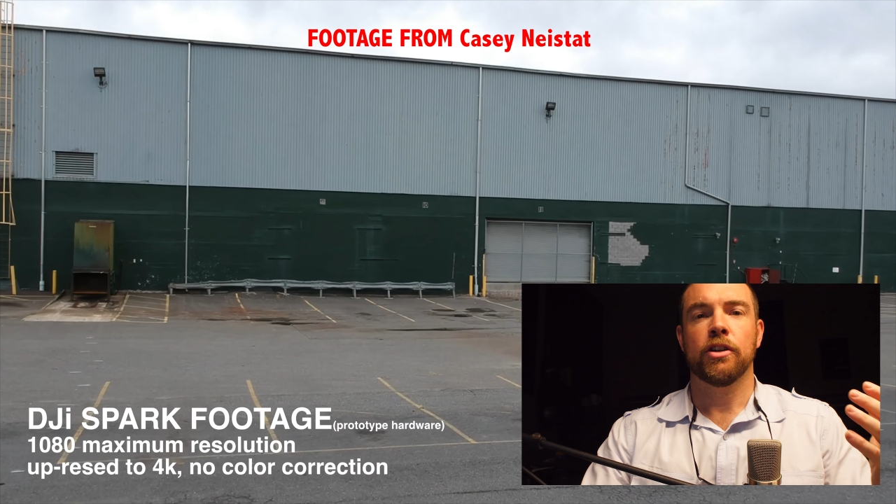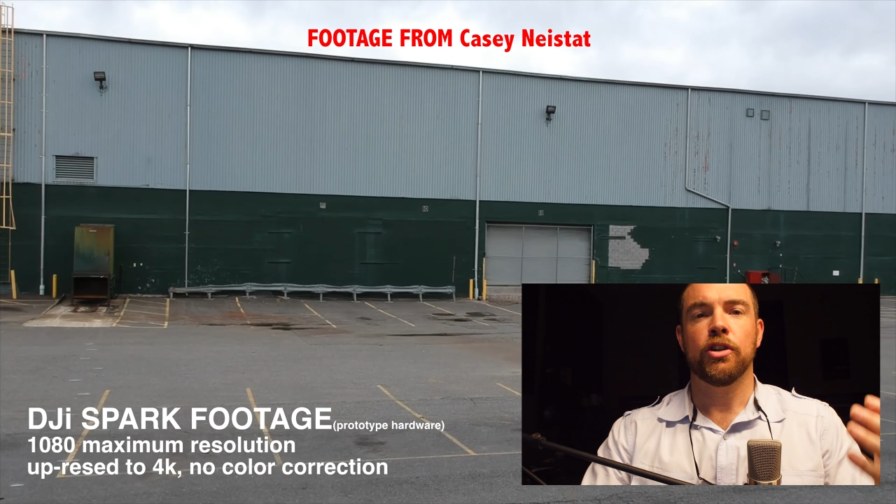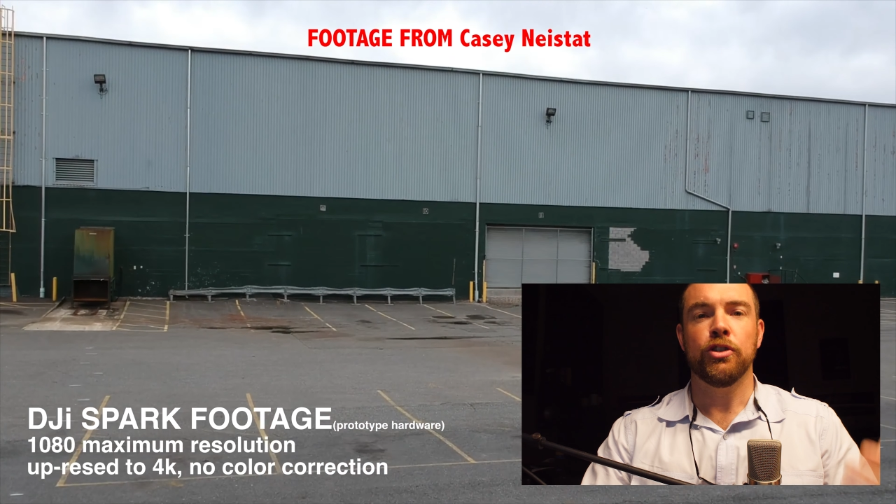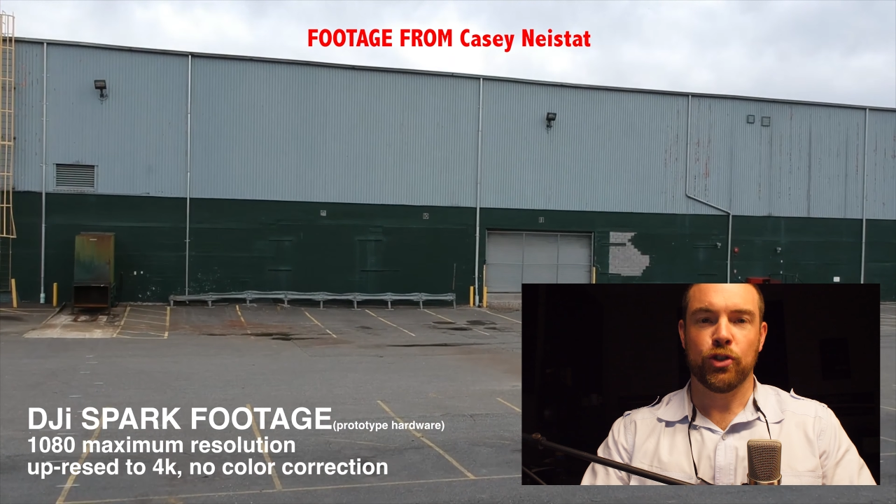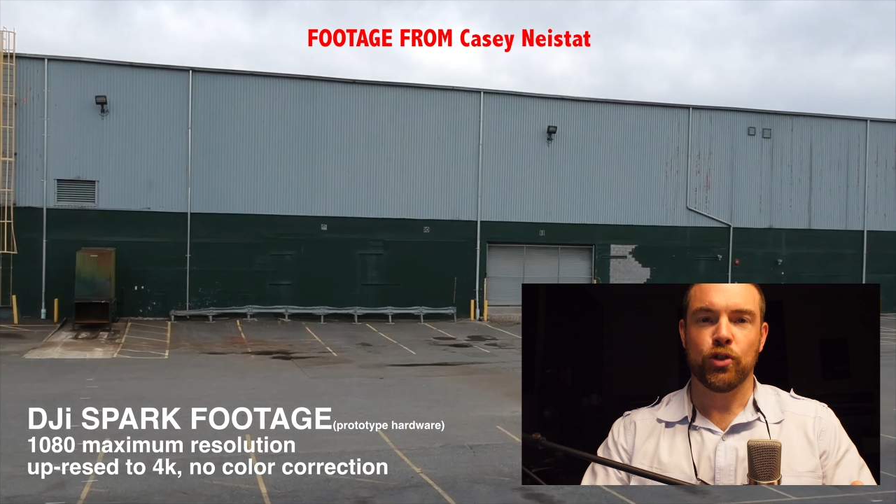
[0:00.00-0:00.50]

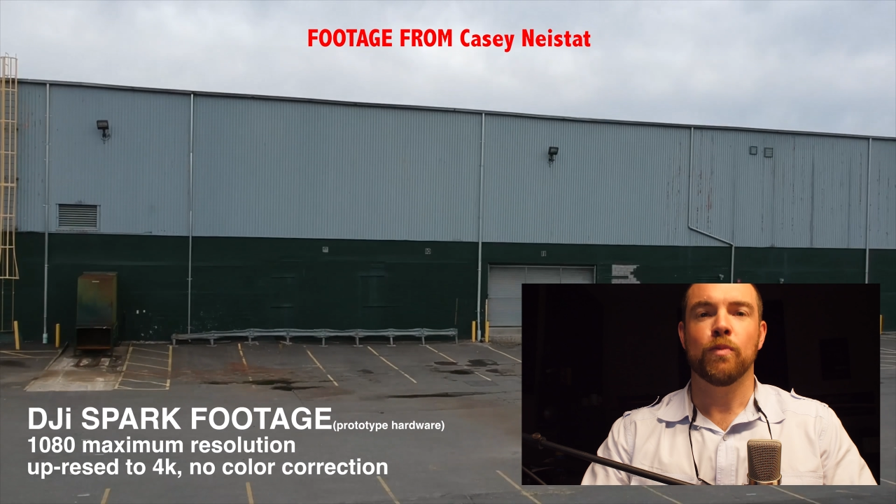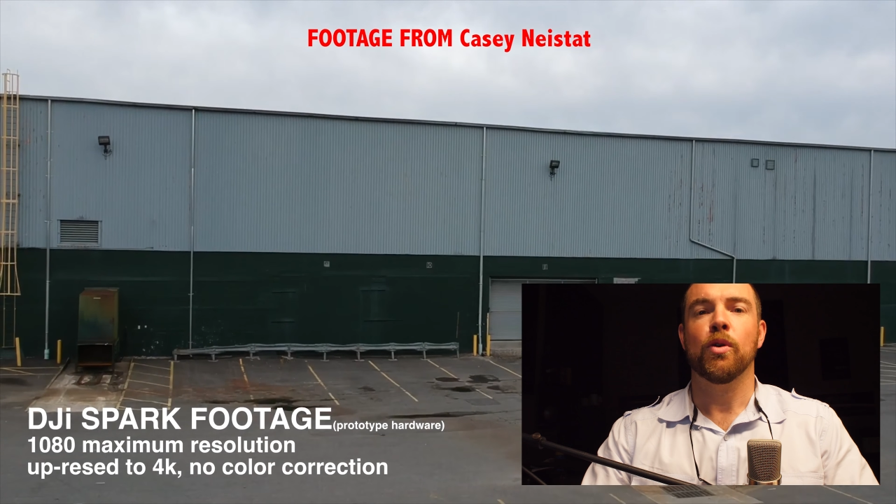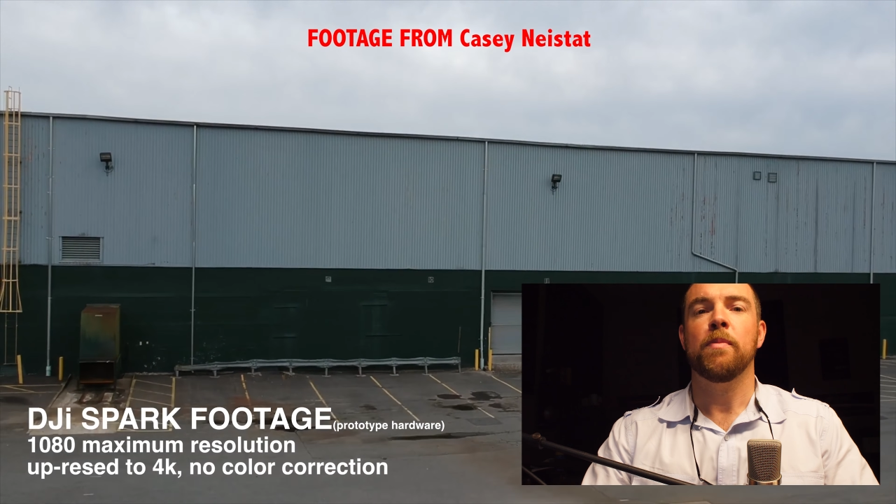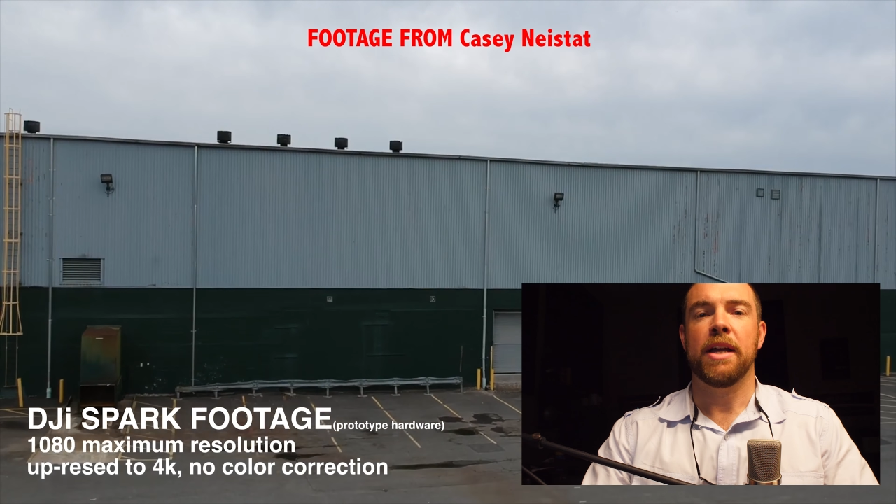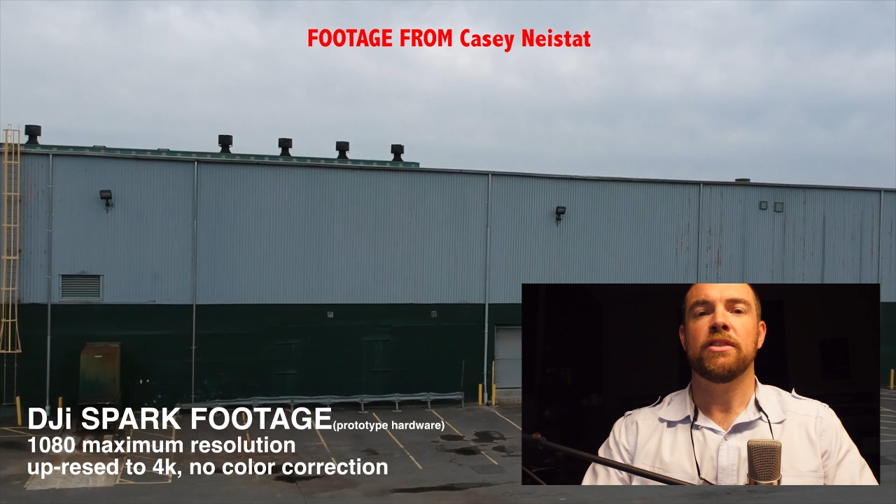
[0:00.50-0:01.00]

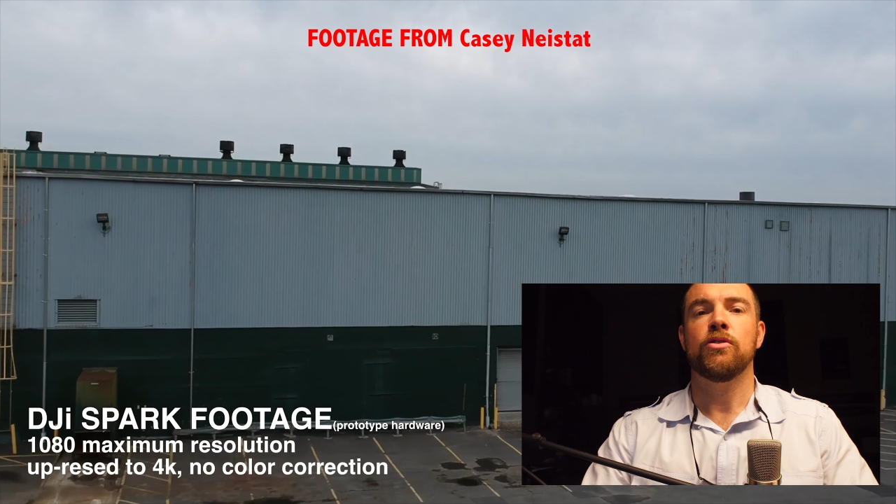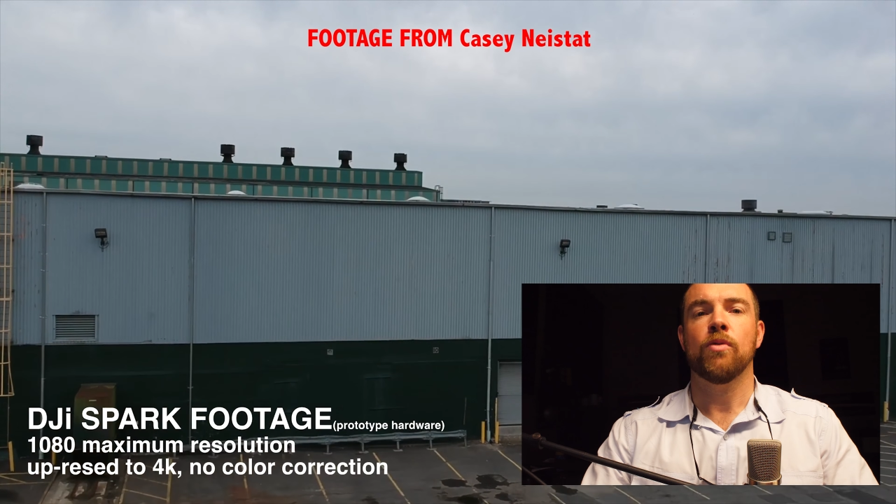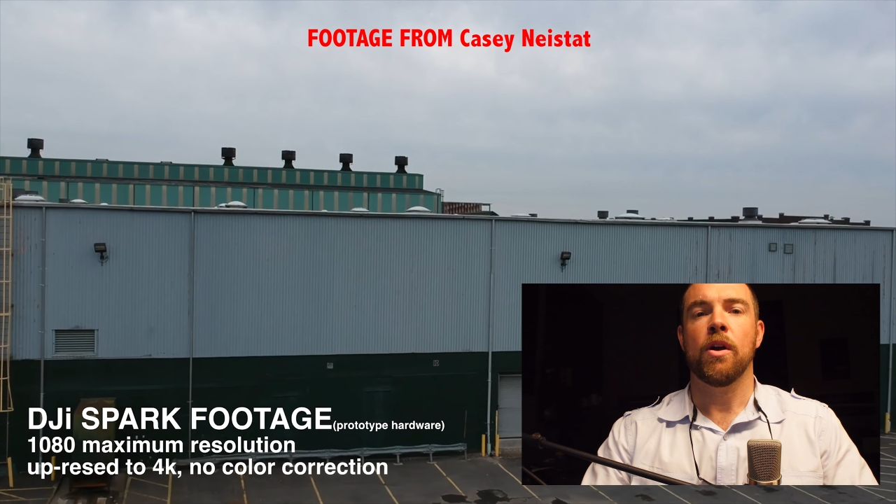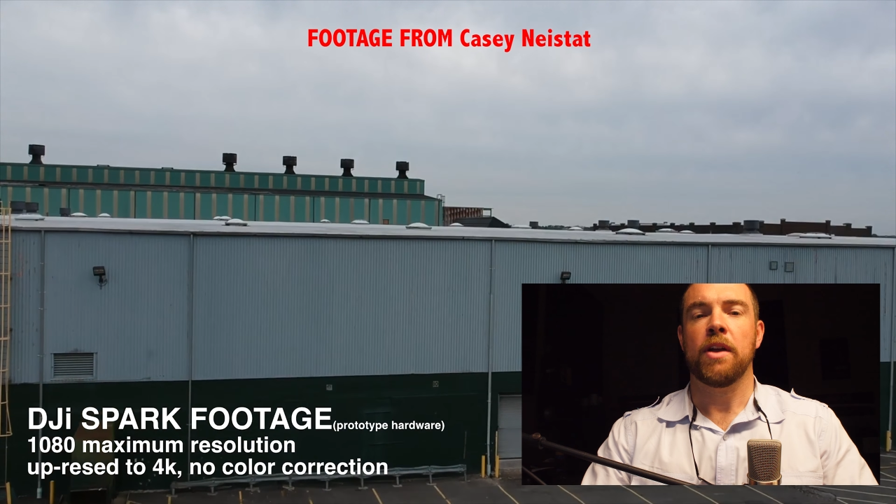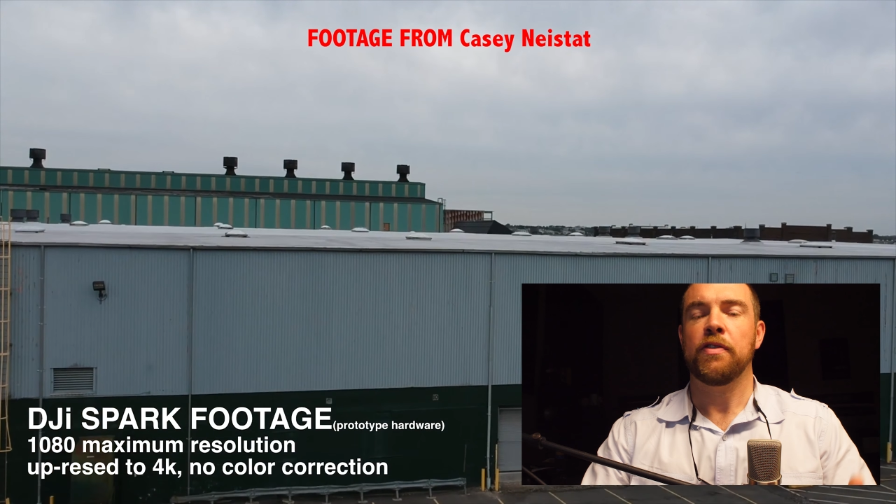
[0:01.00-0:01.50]
consumer-based drone.